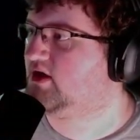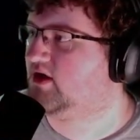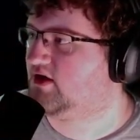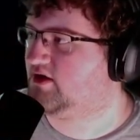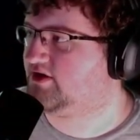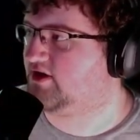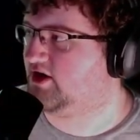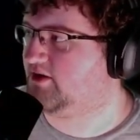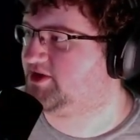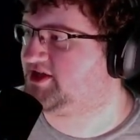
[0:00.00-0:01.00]
Sorry,
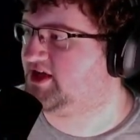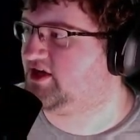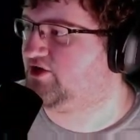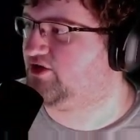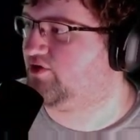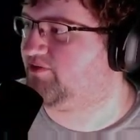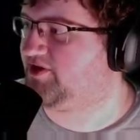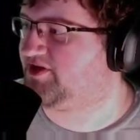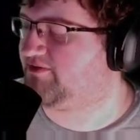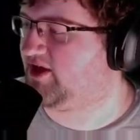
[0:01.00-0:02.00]
but today you will
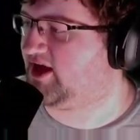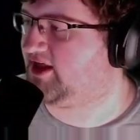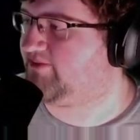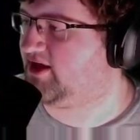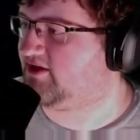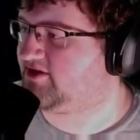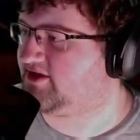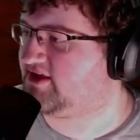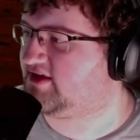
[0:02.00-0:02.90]
supply the pelts.